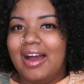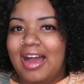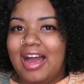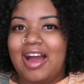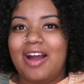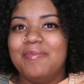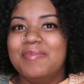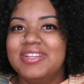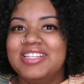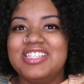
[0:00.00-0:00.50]

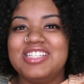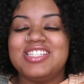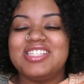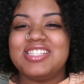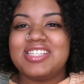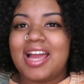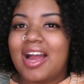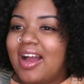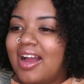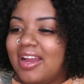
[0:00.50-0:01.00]
I'm in
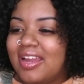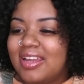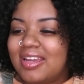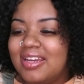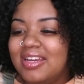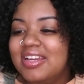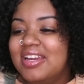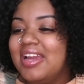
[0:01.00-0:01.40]
shock.